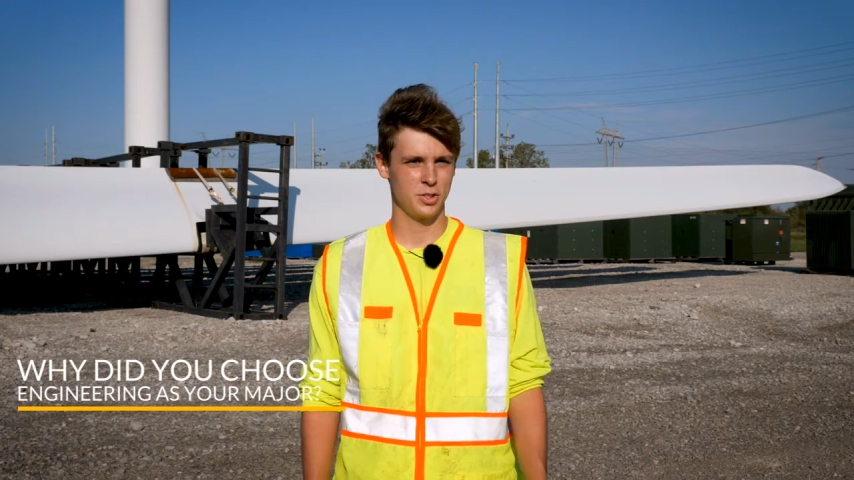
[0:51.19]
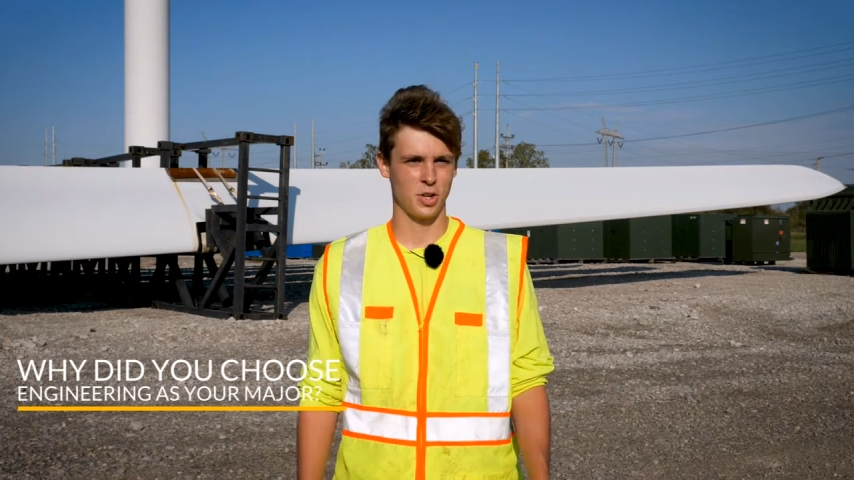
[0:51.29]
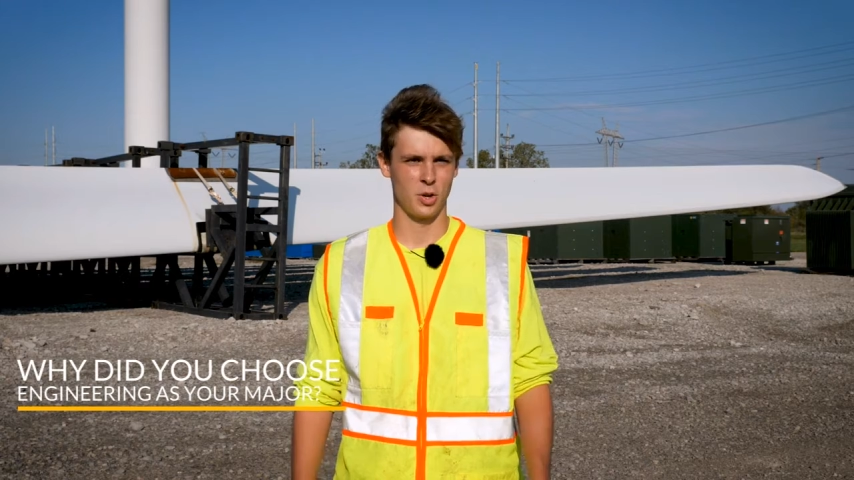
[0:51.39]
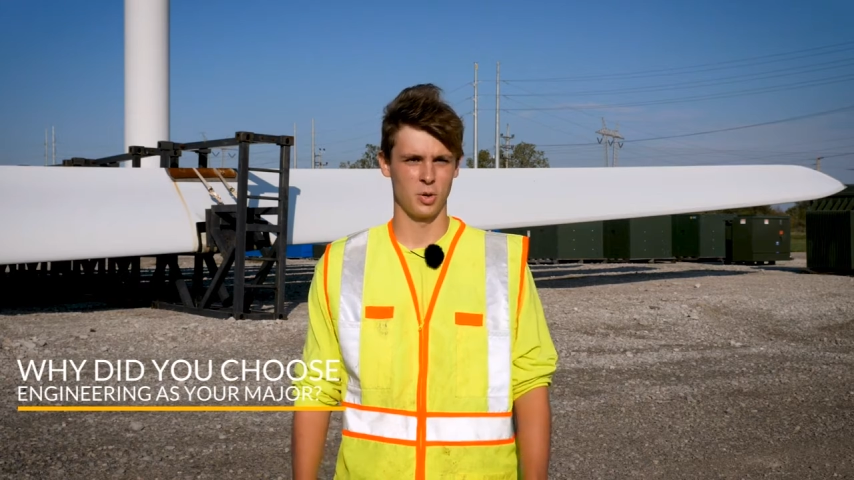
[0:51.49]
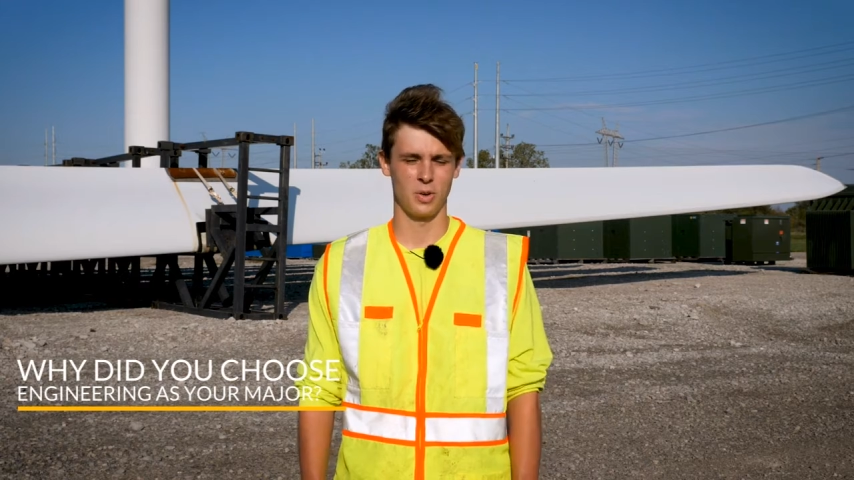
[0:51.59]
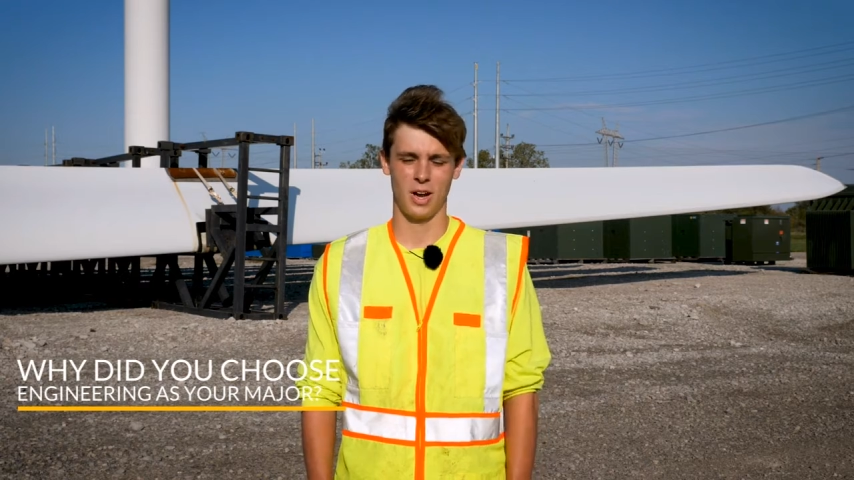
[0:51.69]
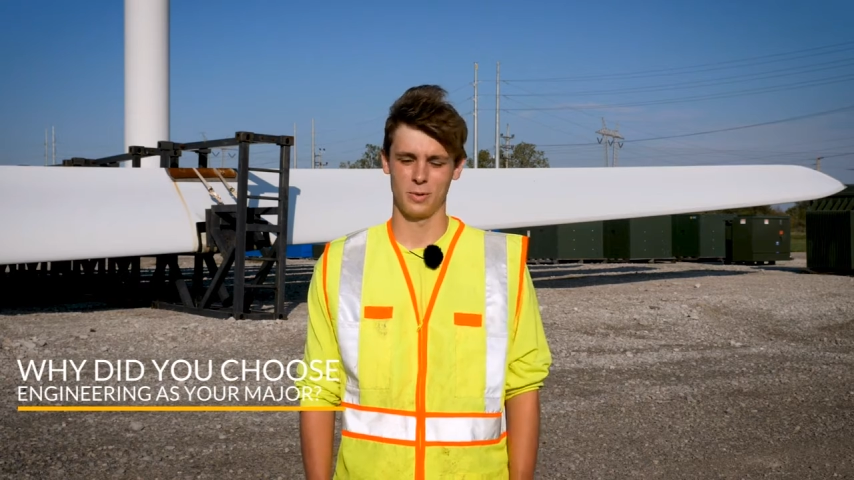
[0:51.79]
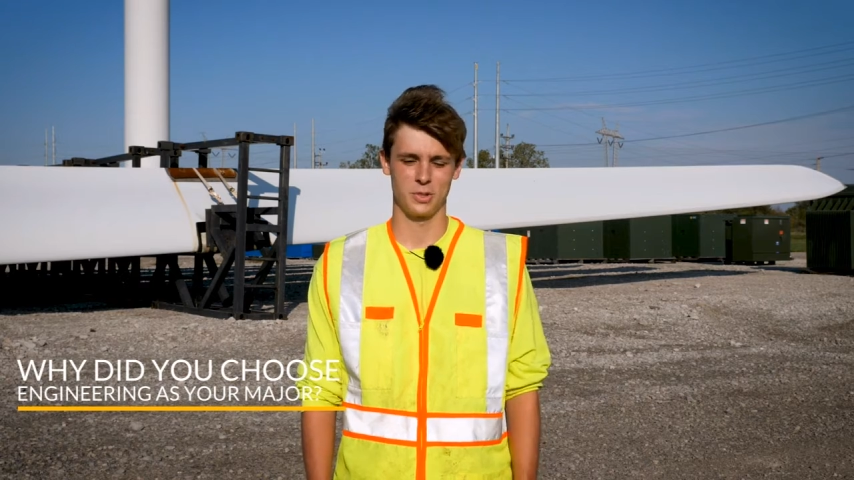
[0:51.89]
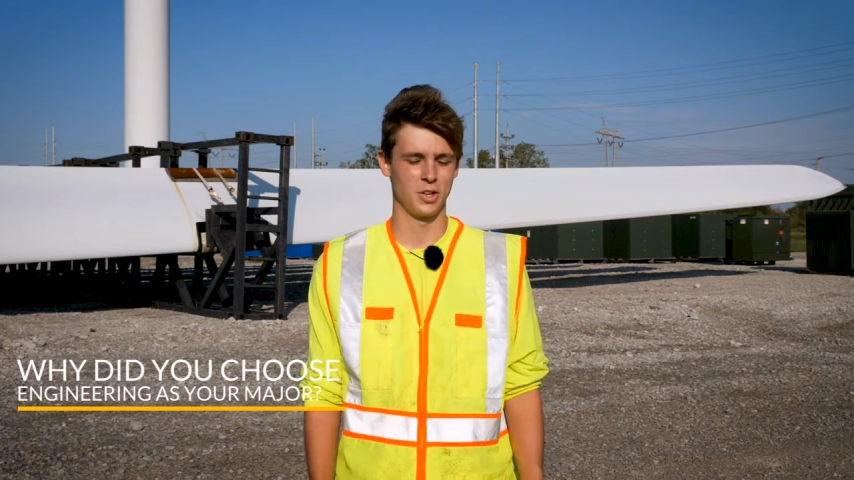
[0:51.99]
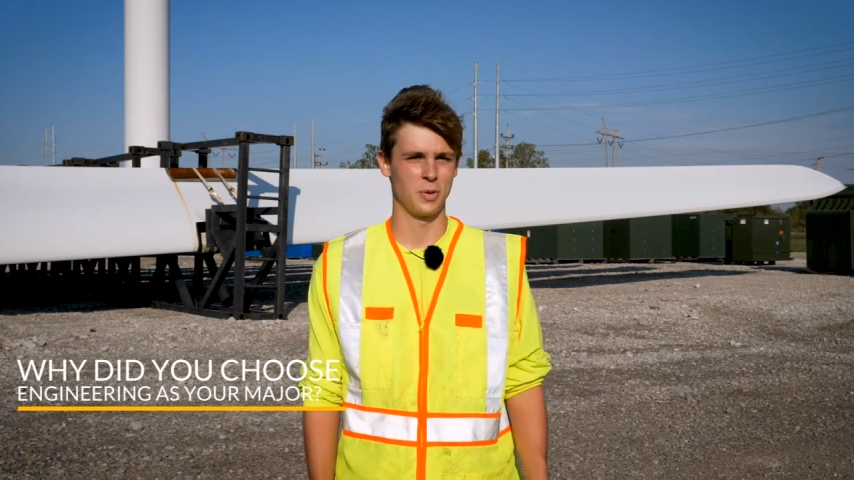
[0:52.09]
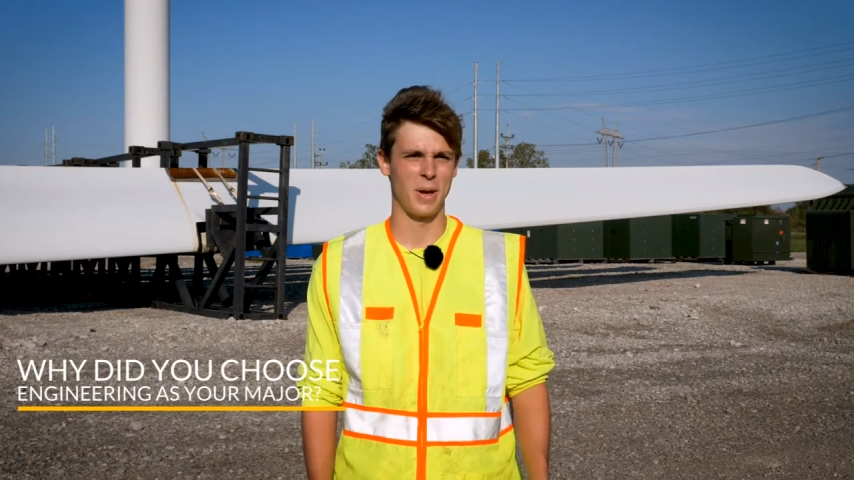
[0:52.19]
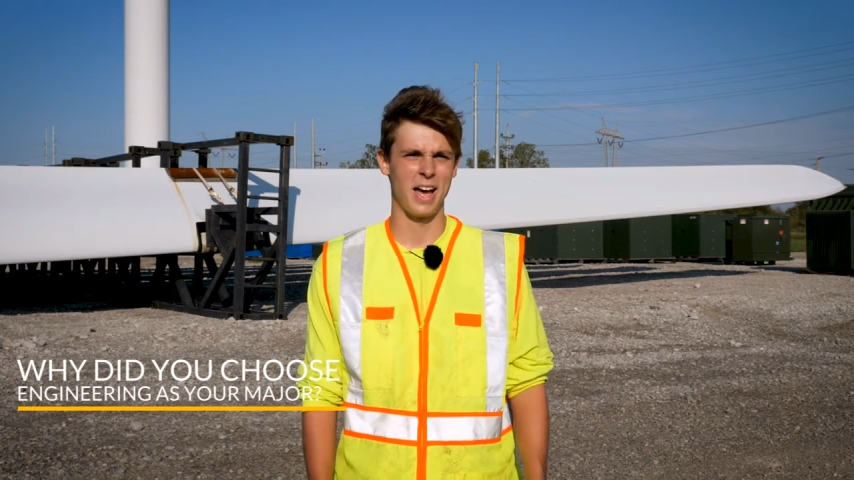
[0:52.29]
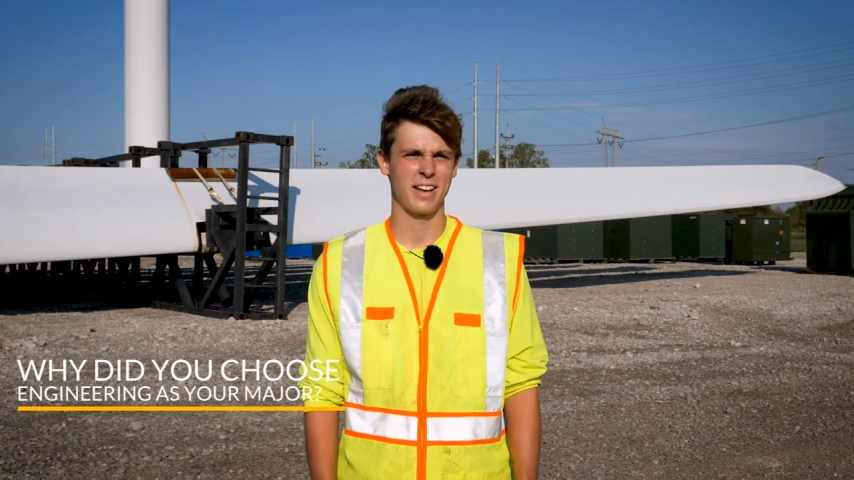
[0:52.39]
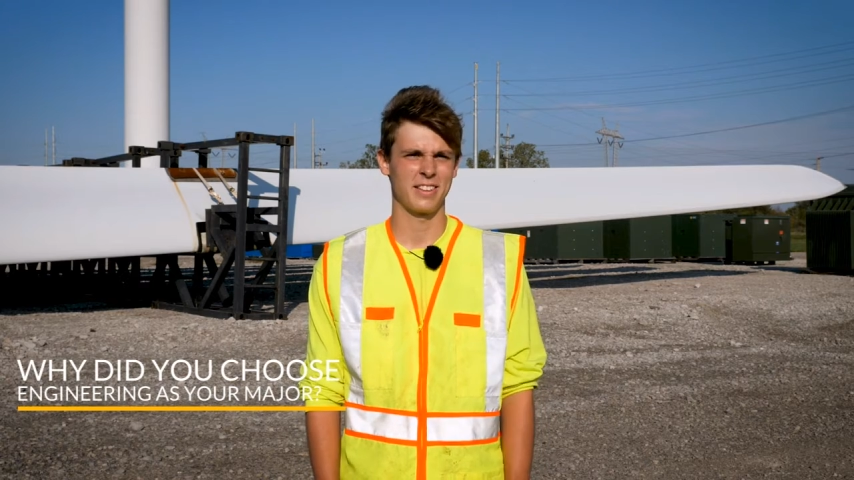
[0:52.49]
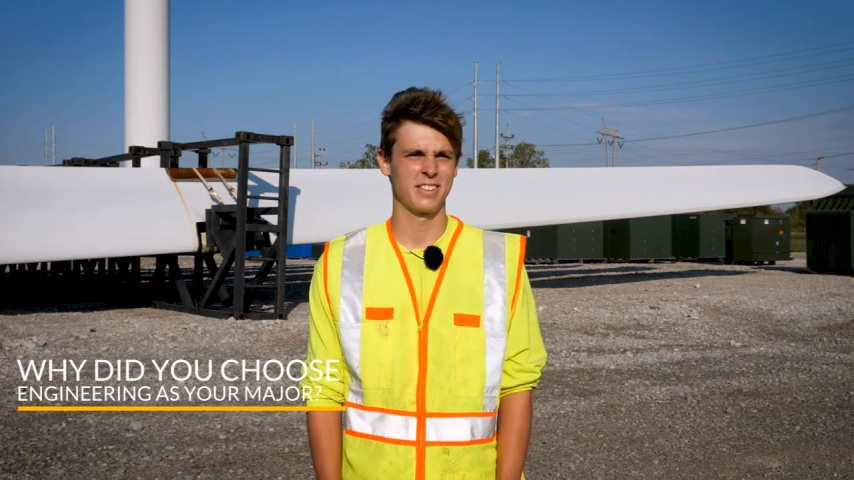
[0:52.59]
so I was good at
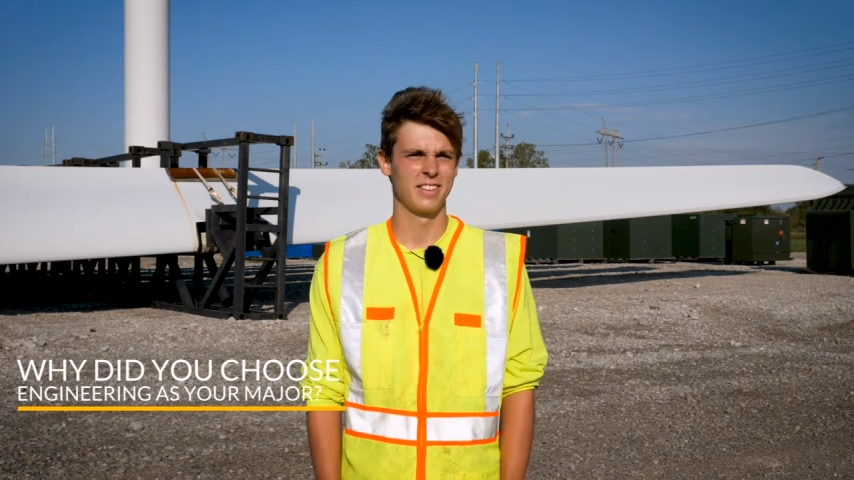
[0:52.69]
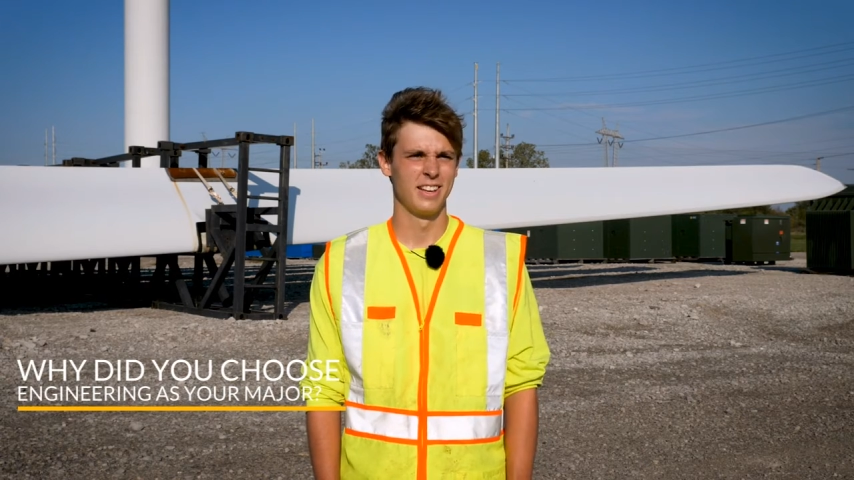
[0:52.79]
math.